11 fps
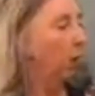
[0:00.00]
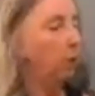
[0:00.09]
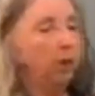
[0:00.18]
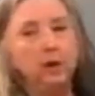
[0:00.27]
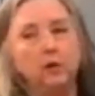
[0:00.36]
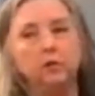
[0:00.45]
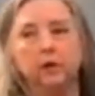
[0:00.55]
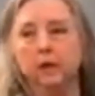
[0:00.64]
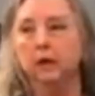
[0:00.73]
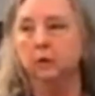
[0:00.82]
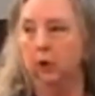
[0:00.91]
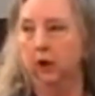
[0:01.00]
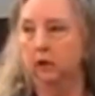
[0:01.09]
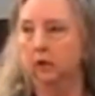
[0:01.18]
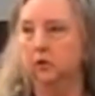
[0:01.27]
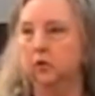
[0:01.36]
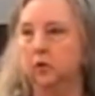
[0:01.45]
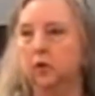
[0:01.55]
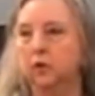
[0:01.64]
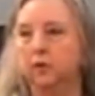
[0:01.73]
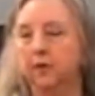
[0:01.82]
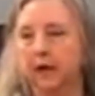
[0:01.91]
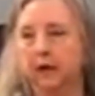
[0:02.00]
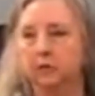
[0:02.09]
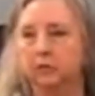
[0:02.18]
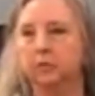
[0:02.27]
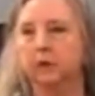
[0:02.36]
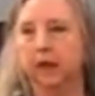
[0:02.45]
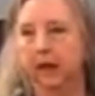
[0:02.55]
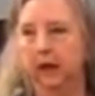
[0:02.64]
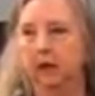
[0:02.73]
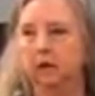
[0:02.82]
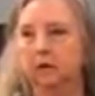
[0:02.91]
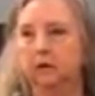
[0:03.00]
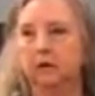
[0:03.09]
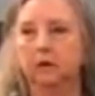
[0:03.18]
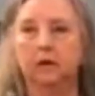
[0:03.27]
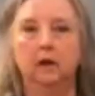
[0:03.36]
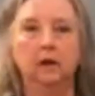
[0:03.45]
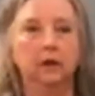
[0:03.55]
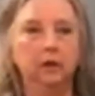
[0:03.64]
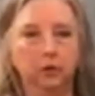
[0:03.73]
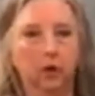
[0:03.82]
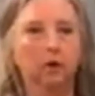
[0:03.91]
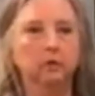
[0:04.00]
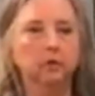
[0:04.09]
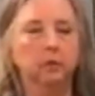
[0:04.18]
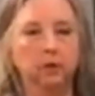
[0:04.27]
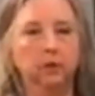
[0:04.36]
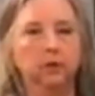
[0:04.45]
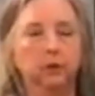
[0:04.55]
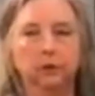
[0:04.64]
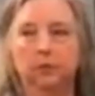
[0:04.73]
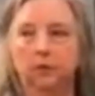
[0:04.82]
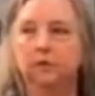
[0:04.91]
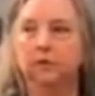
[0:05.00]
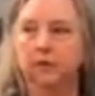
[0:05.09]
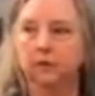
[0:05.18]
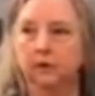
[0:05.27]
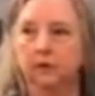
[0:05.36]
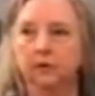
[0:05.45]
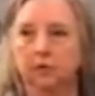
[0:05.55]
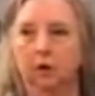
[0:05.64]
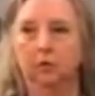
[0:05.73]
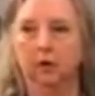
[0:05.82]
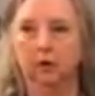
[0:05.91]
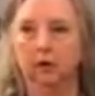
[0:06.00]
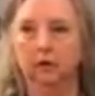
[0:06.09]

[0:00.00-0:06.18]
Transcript: when you're dealing with doing your financial planning, you always wonder what's the first thing to start with.